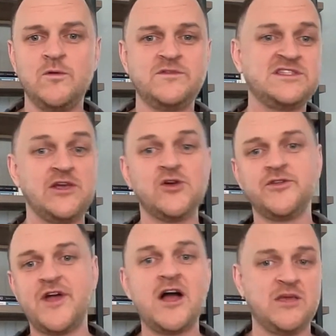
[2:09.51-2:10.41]
single
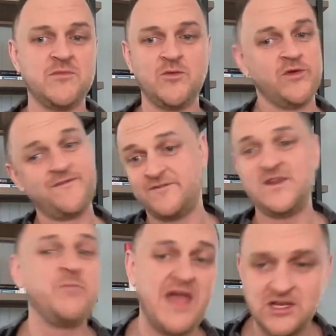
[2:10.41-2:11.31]
document with 50
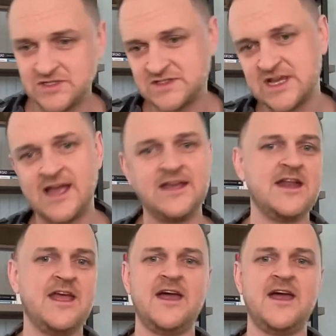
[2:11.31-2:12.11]
pages signed in it.